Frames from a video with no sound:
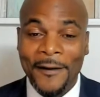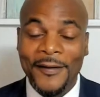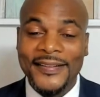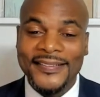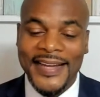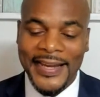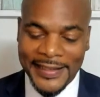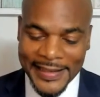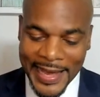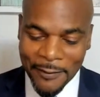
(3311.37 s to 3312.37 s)
Our
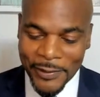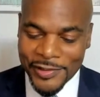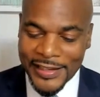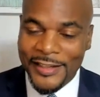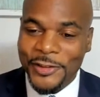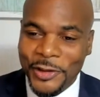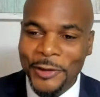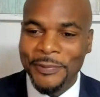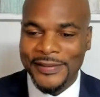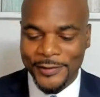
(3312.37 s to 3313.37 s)
sign language
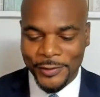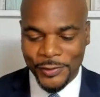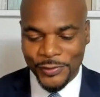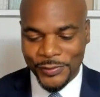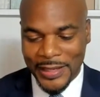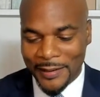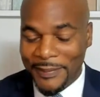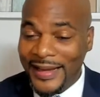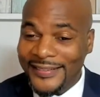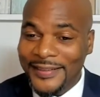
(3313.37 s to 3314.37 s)
interpreters,
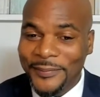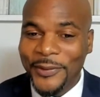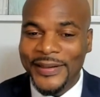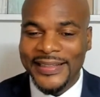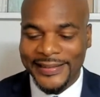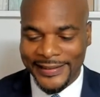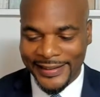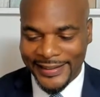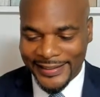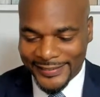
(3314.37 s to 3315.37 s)
Pastor Morgan,